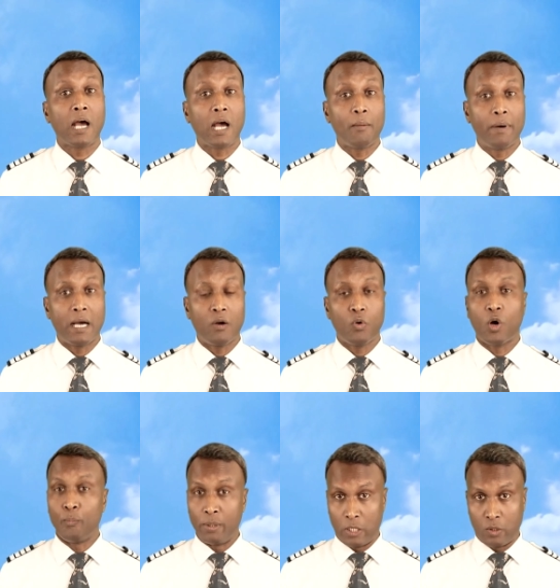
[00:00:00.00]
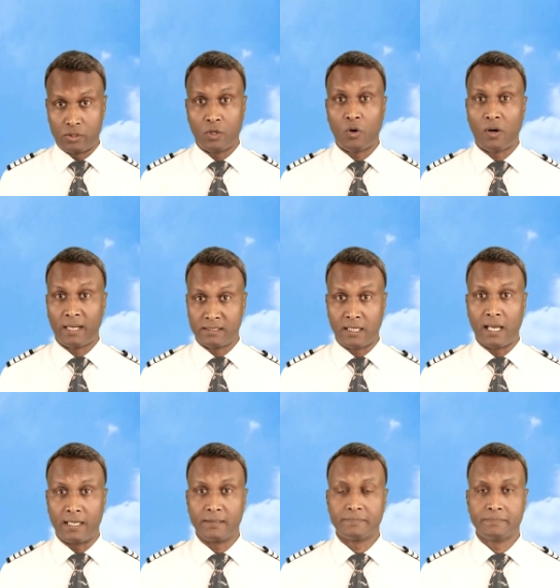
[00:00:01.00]
above or below the horizon
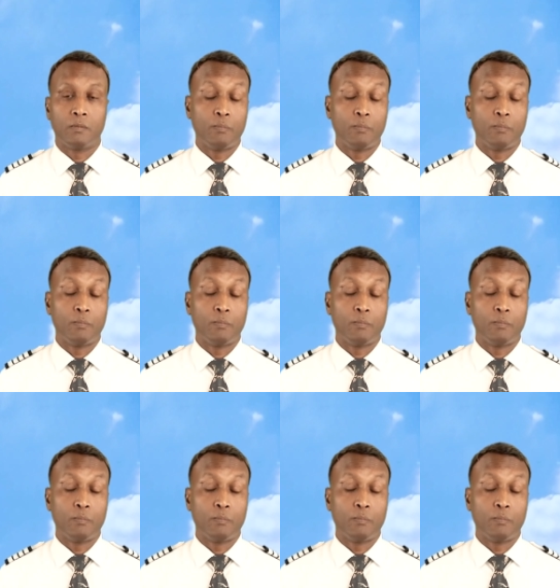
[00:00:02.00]
line.